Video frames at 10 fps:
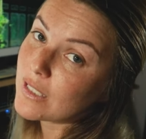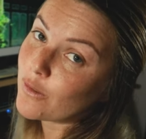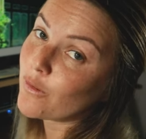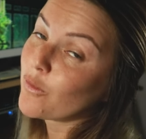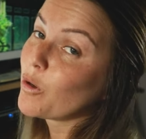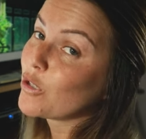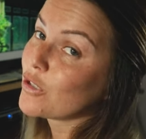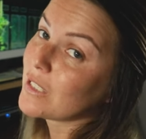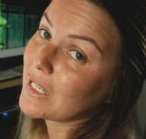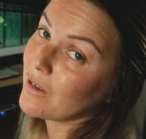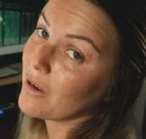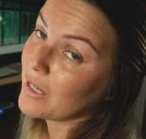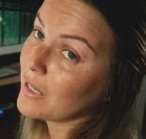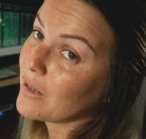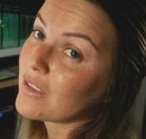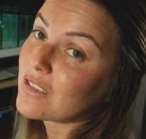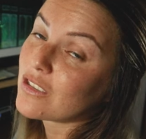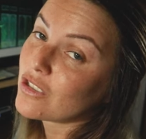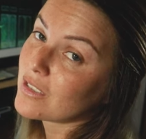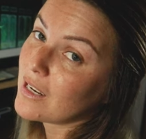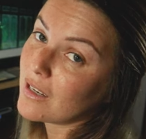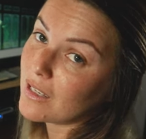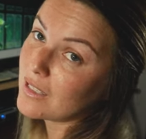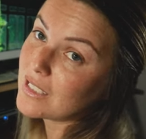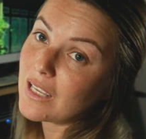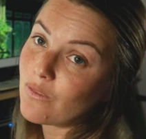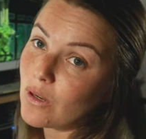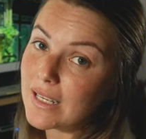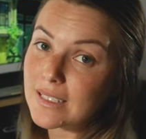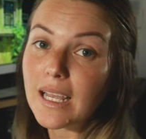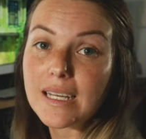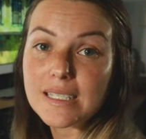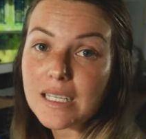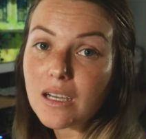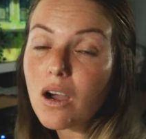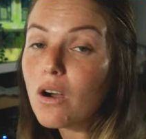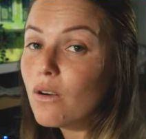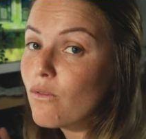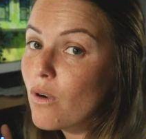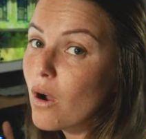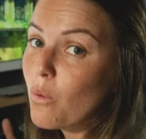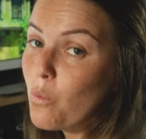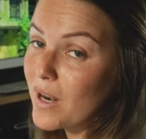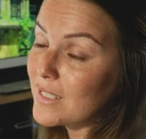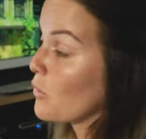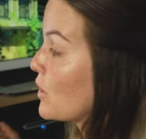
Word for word: different from what you're seeing on here. This is just kind of to give you guys an idea of uh, what it's